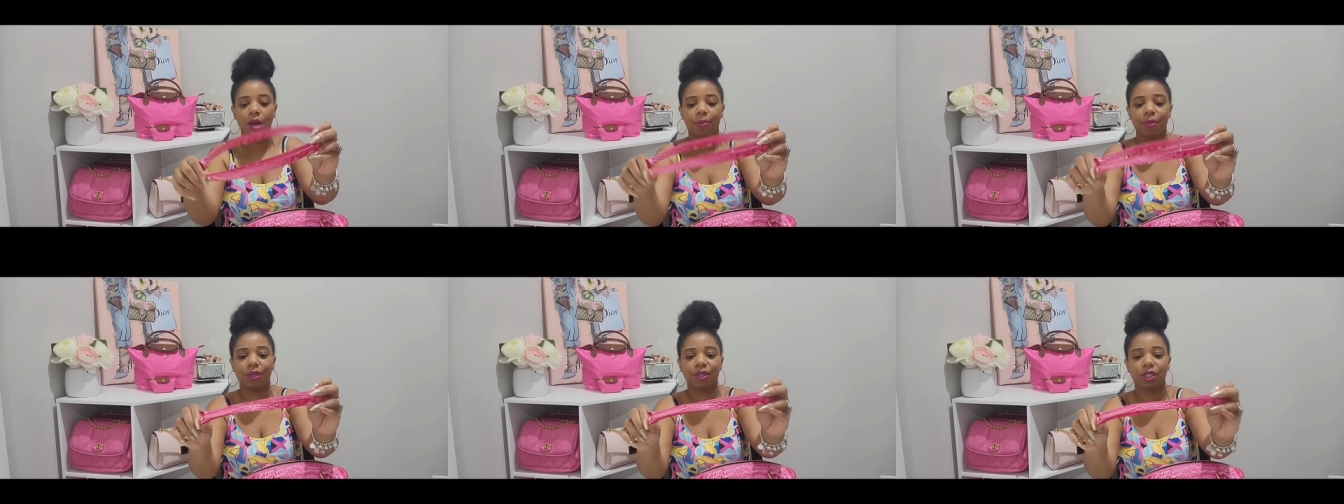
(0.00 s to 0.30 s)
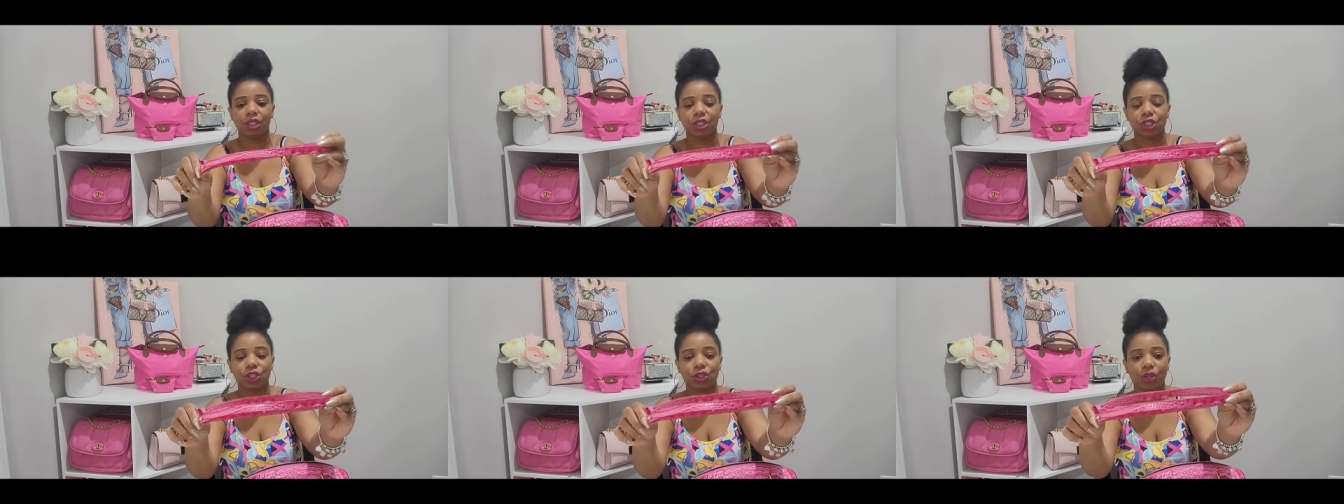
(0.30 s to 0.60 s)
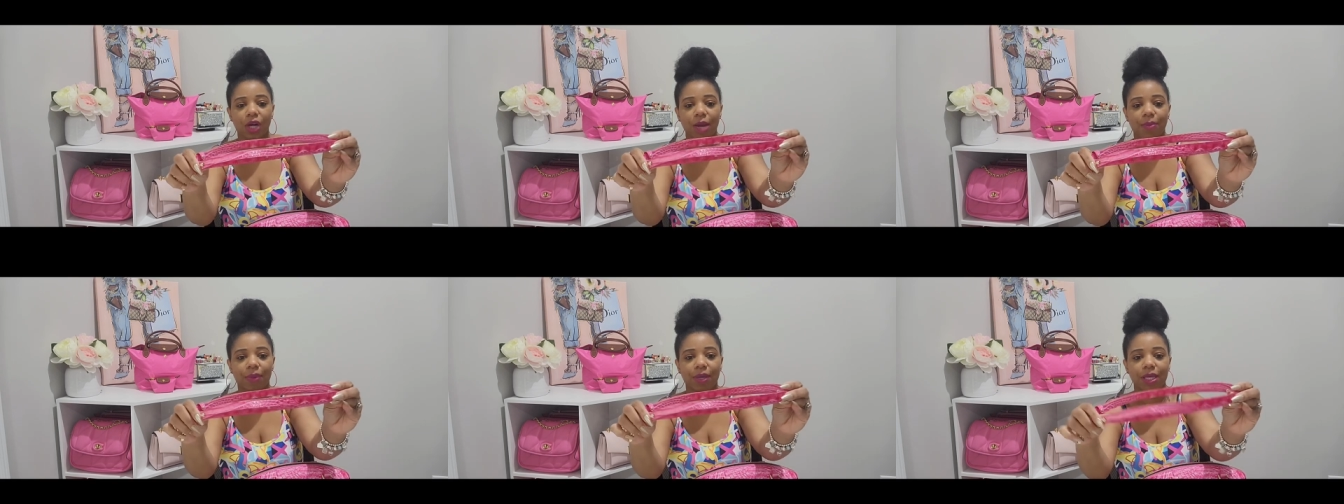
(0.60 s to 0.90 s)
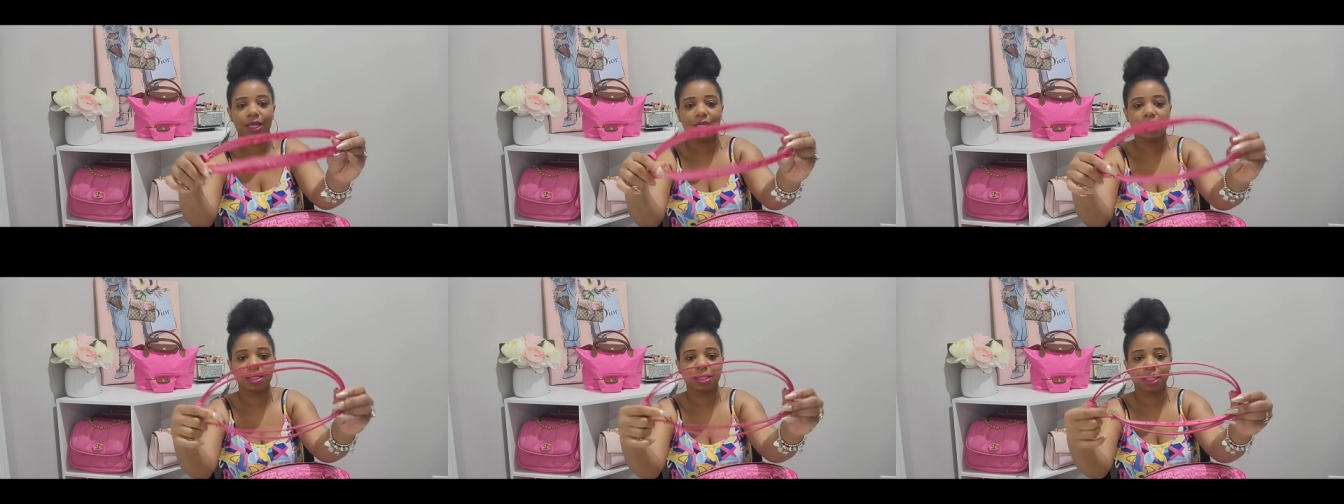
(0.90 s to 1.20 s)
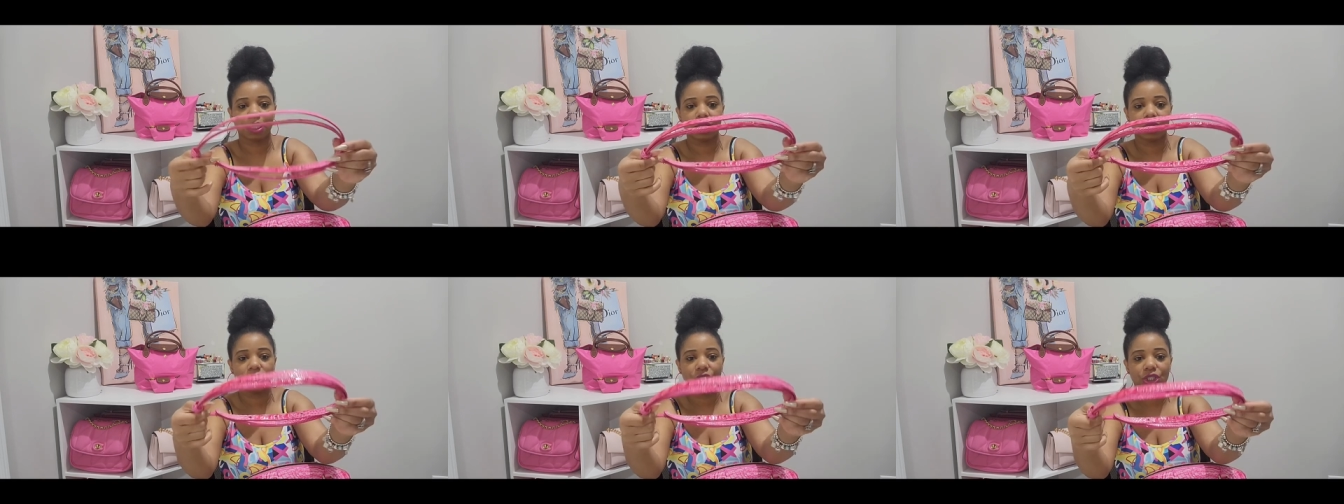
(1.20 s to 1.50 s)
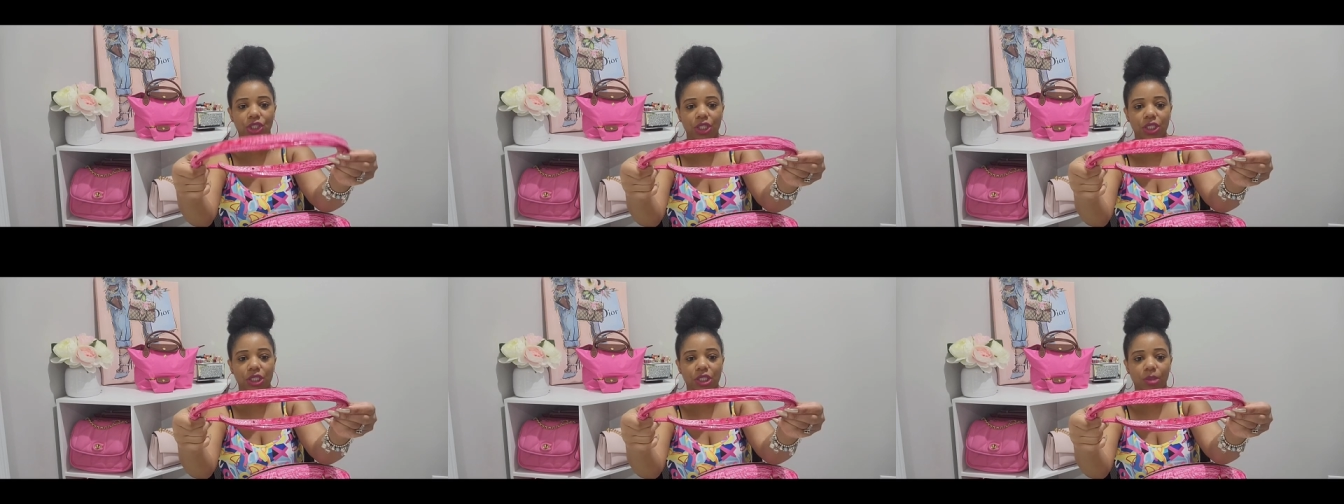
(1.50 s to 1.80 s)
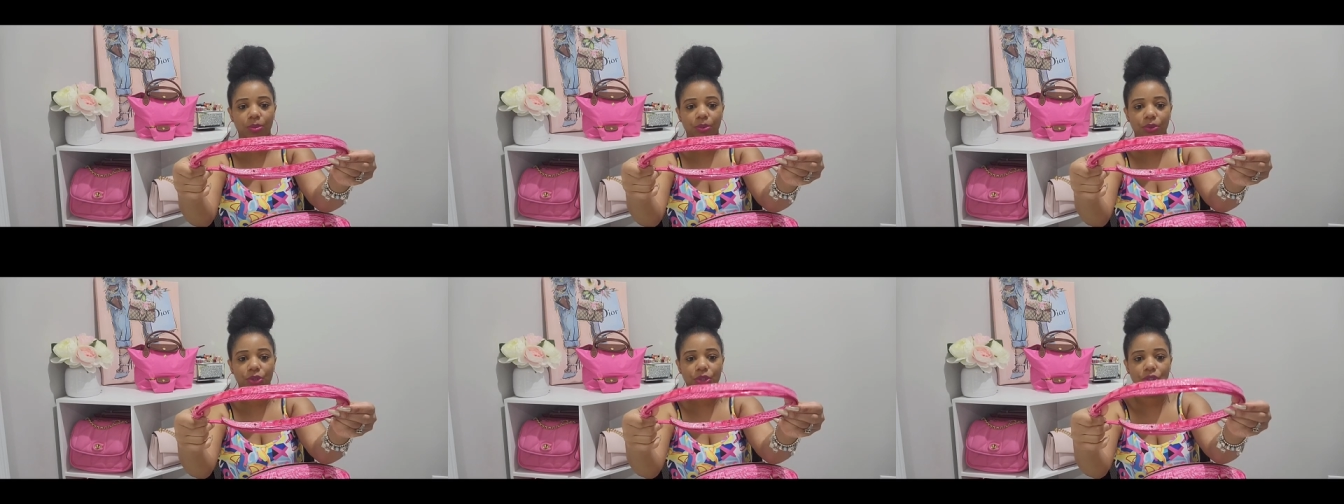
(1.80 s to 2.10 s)
But this strap is an
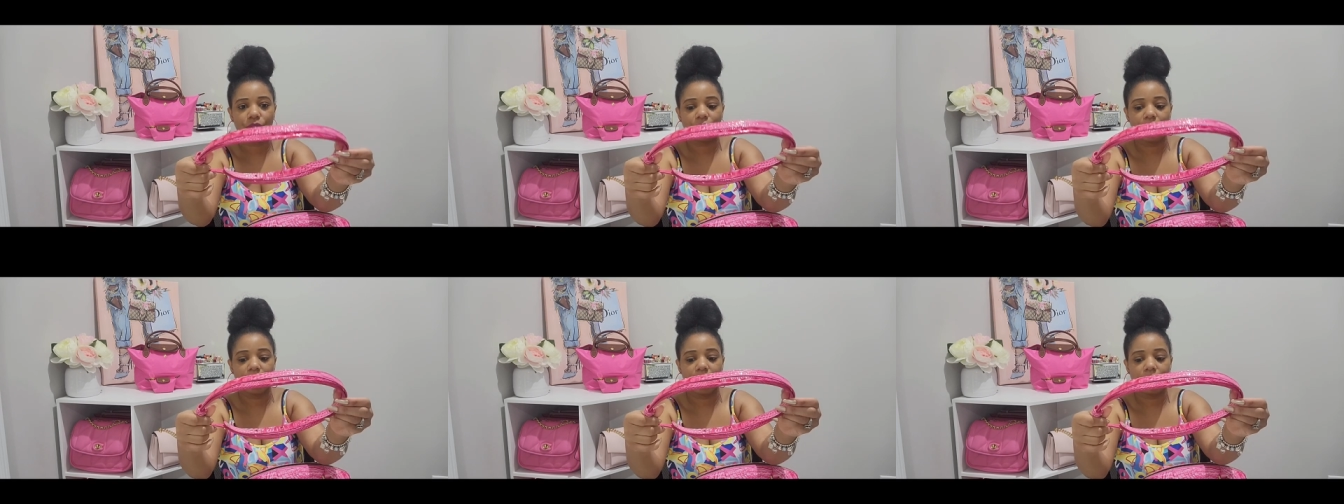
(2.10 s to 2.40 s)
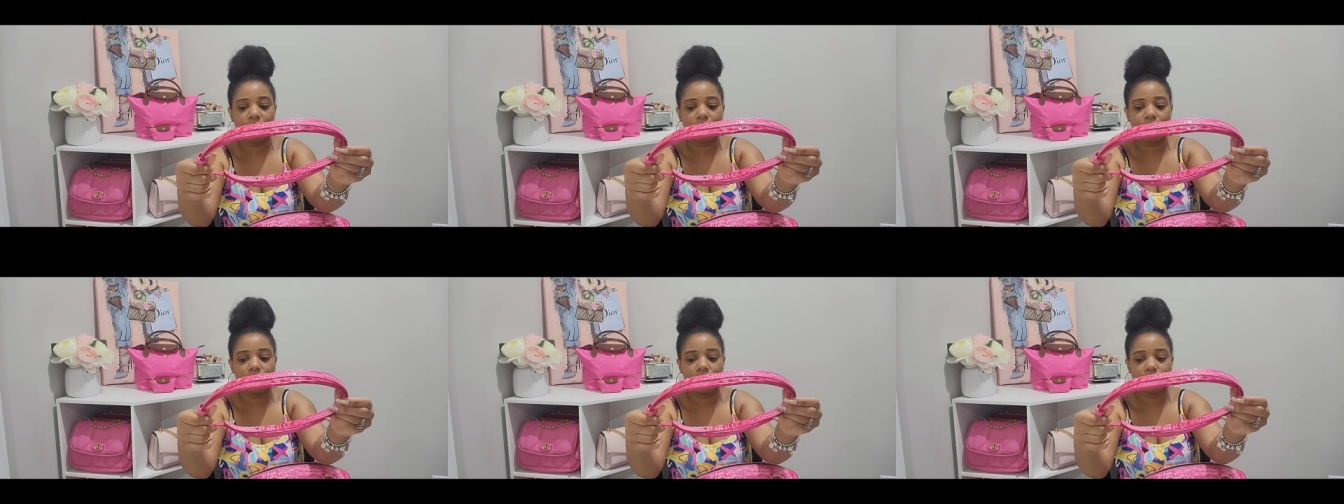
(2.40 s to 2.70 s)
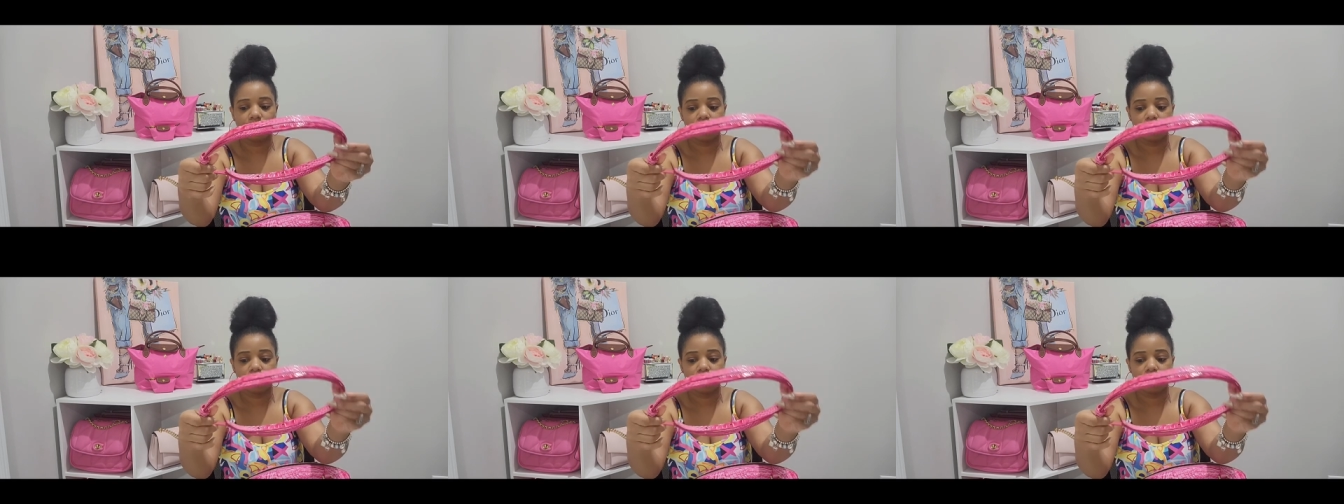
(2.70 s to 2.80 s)
adjustable strap.